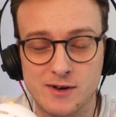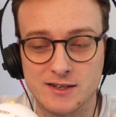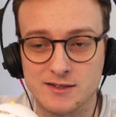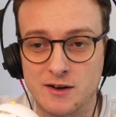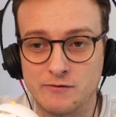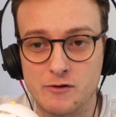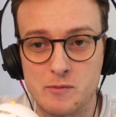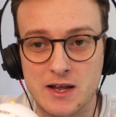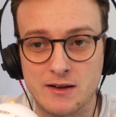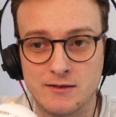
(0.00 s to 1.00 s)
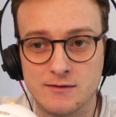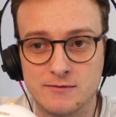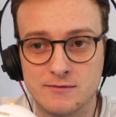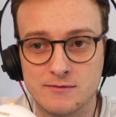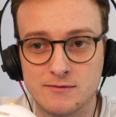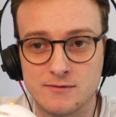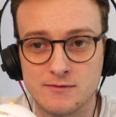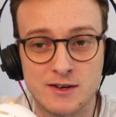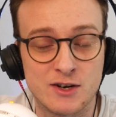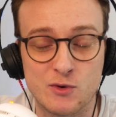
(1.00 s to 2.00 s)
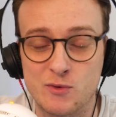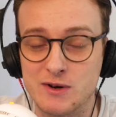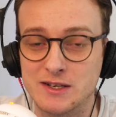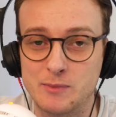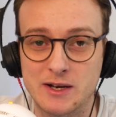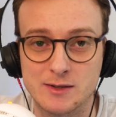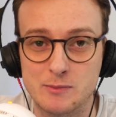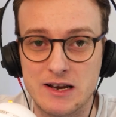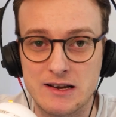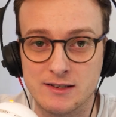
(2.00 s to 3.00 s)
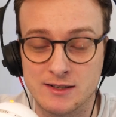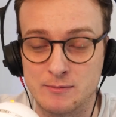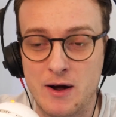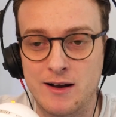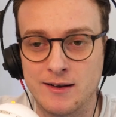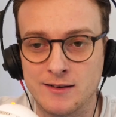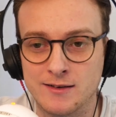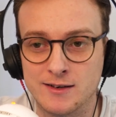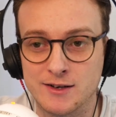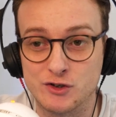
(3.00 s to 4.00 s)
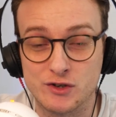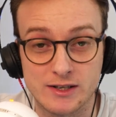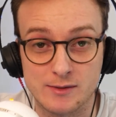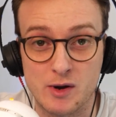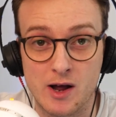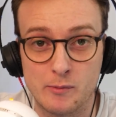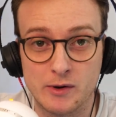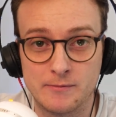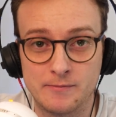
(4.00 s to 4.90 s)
has done for me and always makes me smile and cheers me up.